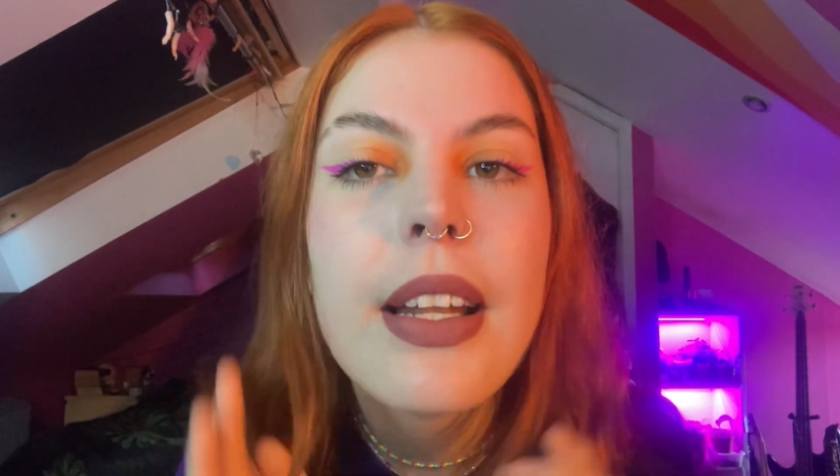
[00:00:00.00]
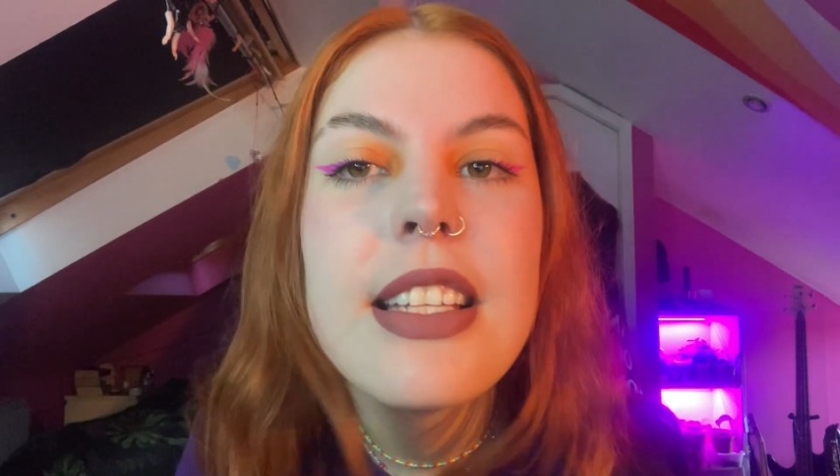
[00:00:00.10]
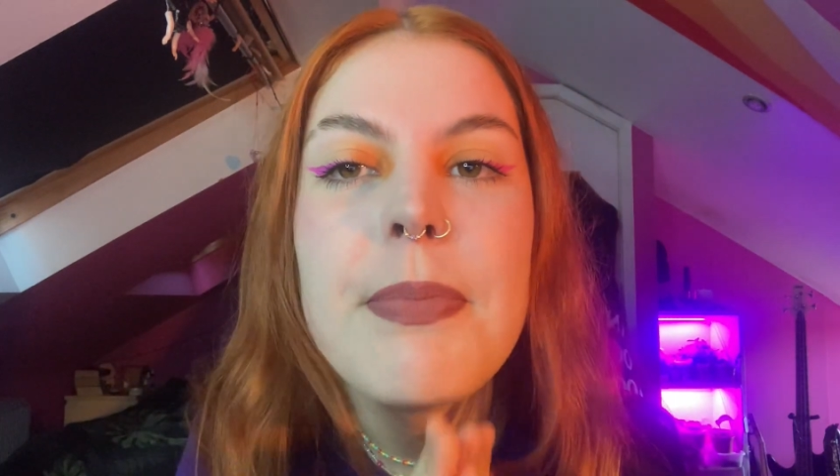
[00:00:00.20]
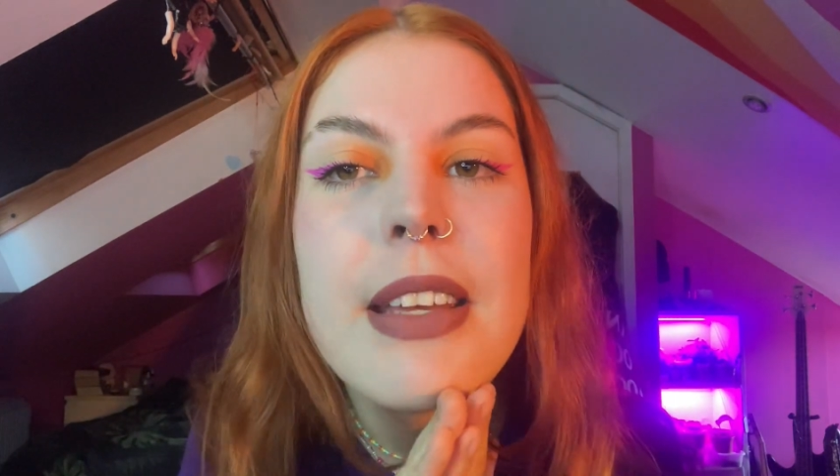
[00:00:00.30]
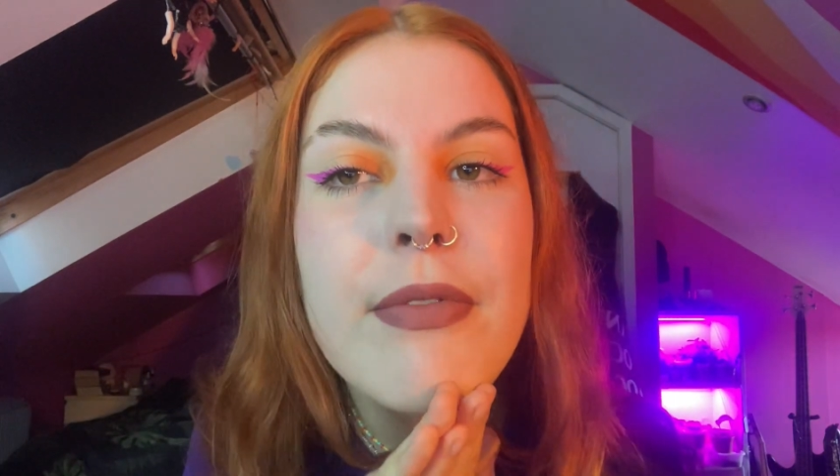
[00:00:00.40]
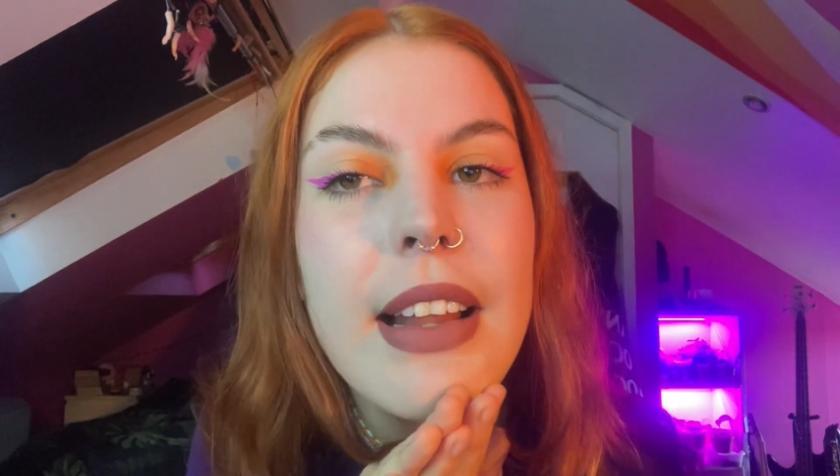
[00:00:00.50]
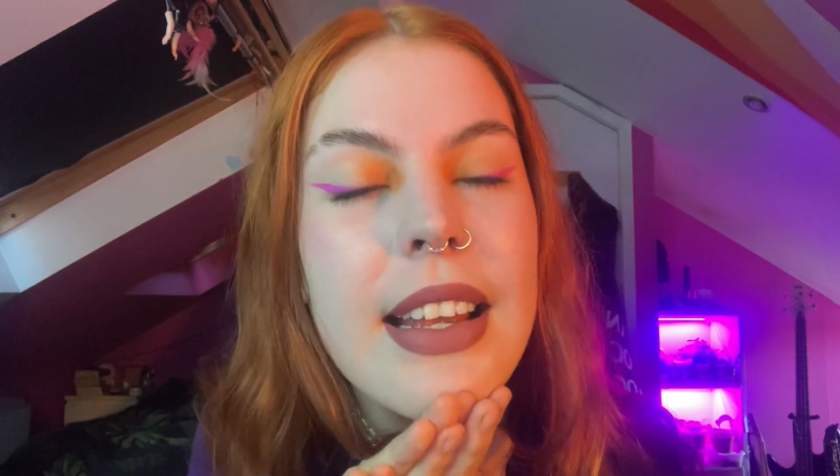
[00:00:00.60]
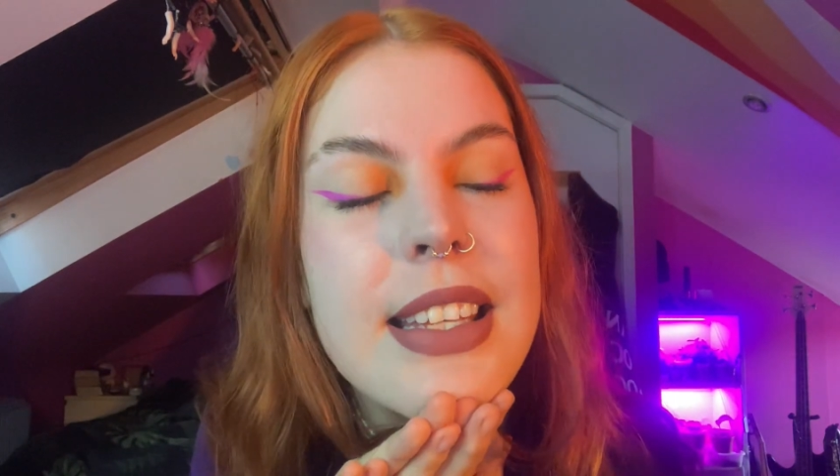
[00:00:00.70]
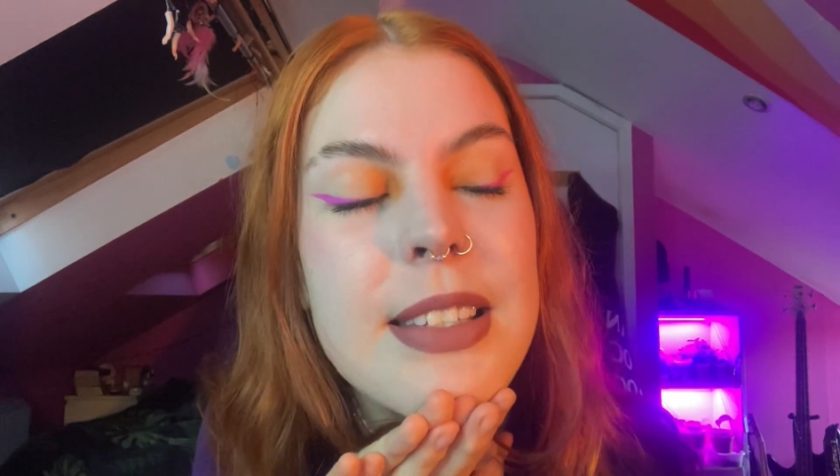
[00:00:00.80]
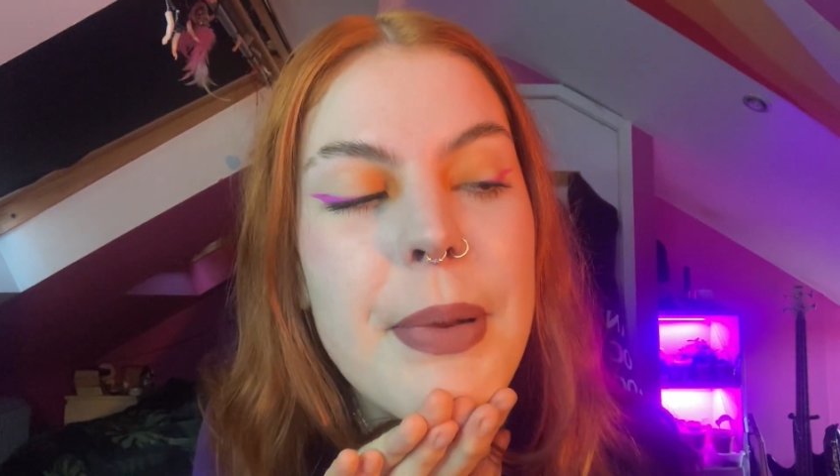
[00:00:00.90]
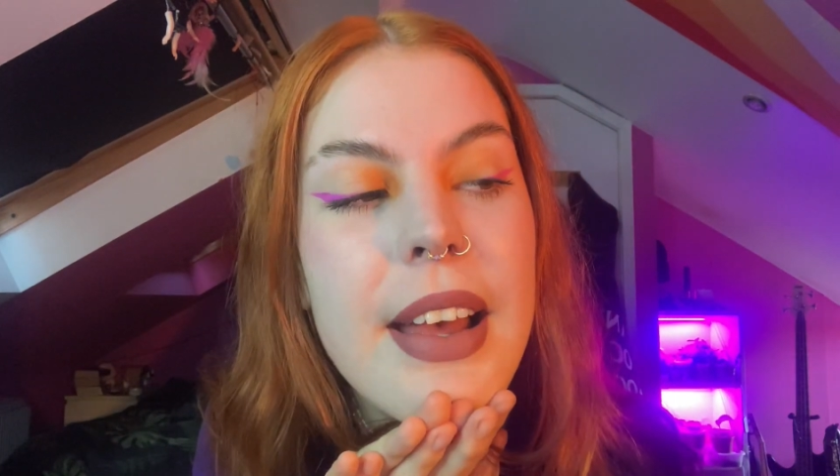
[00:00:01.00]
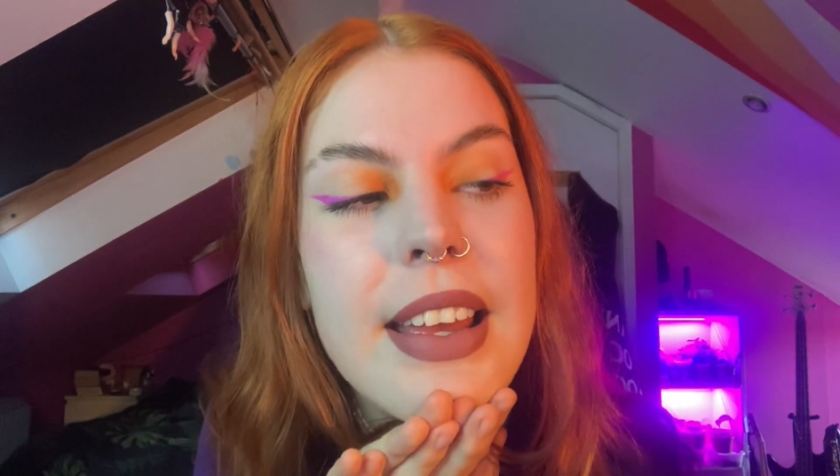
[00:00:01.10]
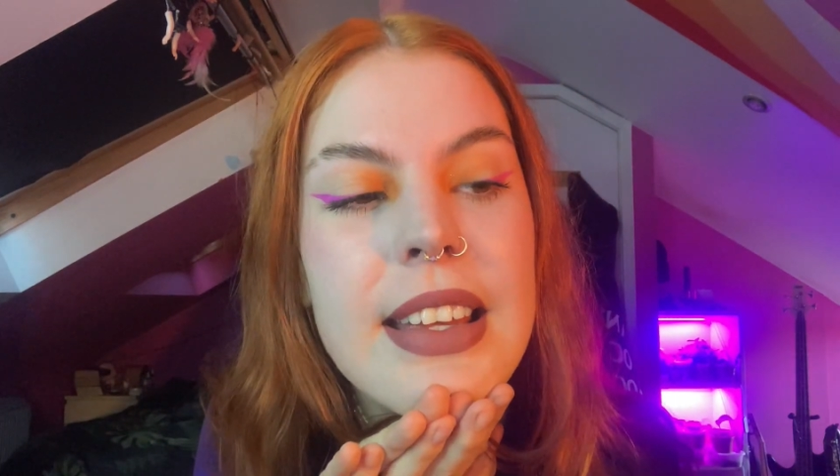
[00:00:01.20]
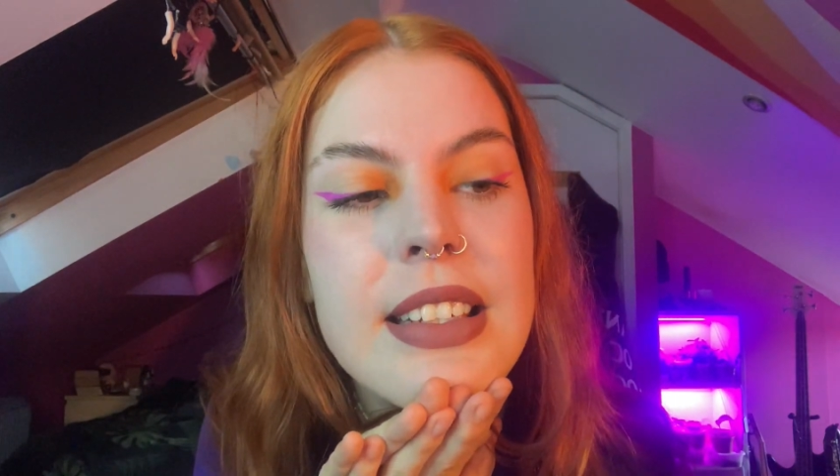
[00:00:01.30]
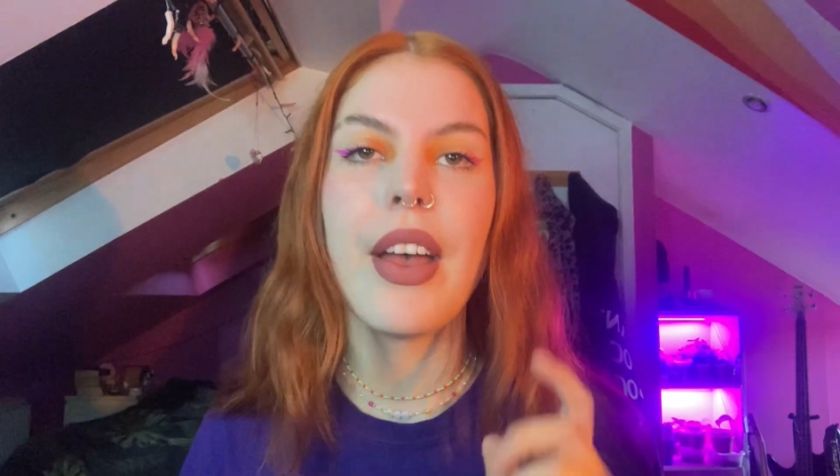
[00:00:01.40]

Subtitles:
lesbian flag inspired.